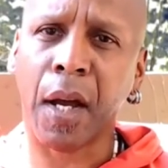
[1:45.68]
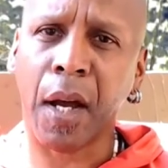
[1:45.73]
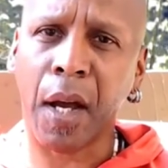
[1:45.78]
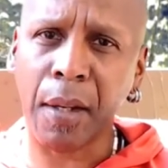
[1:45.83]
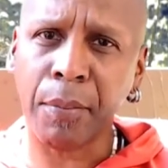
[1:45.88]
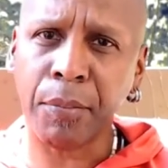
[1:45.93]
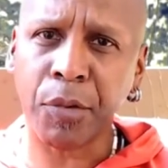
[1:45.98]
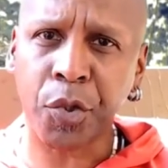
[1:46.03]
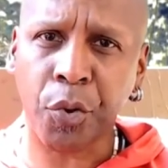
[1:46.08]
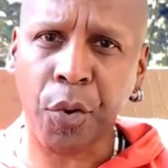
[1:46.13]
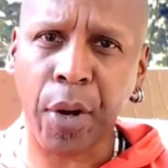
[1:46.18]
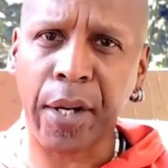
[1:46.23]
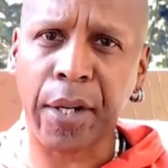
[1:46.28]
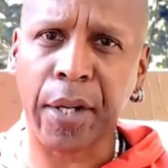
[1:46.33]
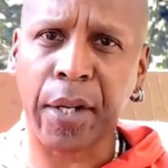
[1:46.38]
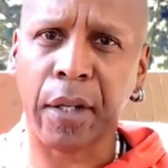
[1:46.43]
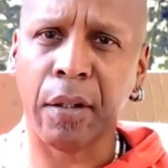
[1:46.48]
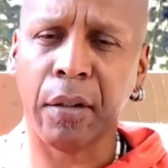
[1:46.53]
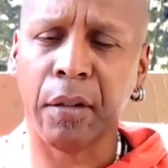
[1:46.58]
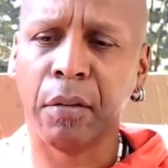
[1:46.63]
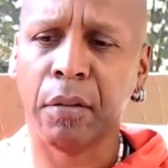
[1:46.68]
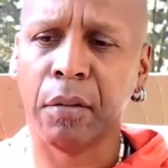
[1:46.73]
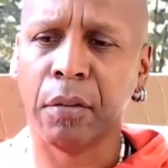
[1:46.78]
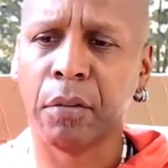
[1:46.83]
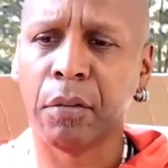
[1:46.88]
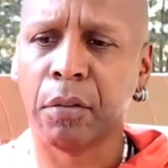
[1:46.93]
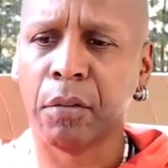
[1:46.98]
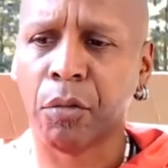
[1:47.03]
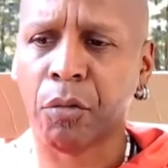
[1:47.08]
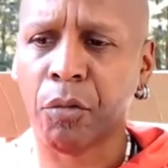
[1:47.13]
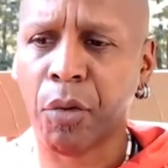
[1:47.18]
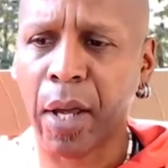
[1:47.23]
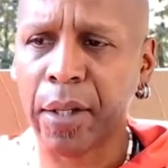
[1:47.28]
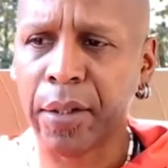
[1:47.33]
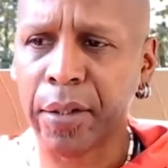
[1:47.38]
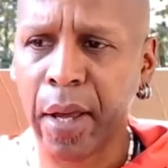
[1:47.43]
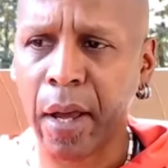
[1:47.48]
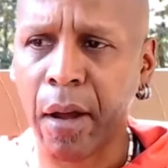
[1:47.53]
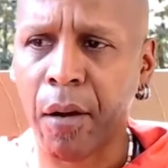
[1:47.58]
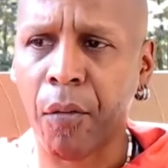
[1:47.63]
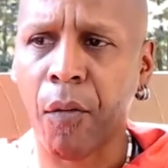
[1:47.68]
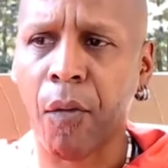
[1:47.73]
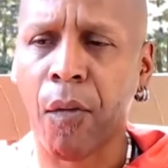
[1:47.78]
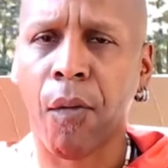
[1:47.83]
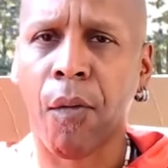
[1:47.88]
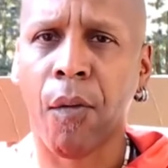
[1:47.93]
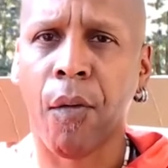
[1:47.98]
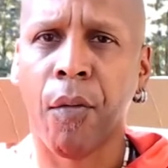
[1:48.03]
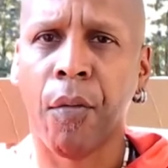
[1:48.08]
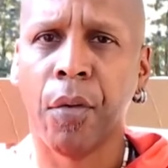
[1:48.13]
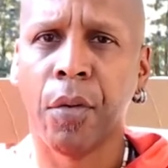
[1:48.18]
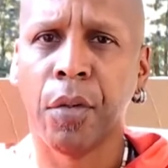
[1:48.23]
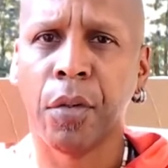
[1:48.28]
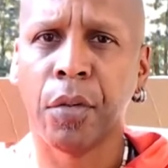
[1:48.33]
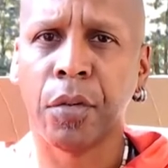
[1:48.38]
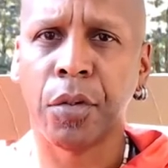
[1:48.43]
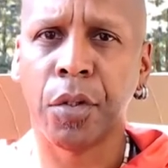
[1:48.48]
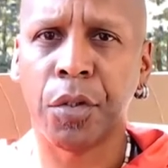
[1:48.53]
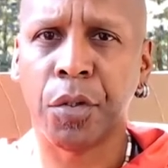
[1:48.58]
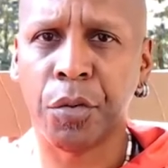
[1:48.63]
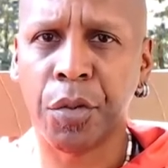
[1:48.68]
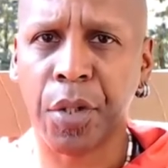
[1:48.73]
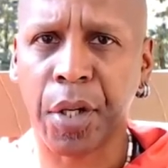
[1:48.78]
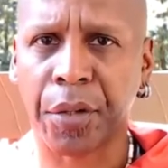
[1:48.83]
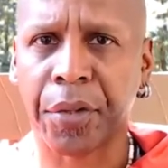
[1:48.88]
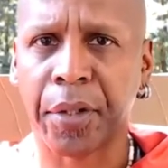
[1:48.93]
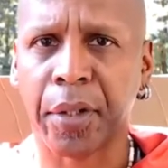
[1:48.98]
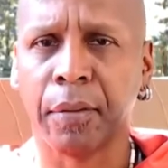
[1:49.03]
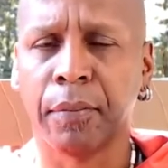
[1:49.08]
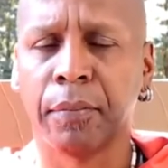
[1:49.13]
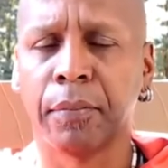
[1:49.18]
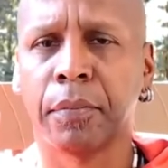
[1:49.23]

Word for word: I'm training right now to do nothing.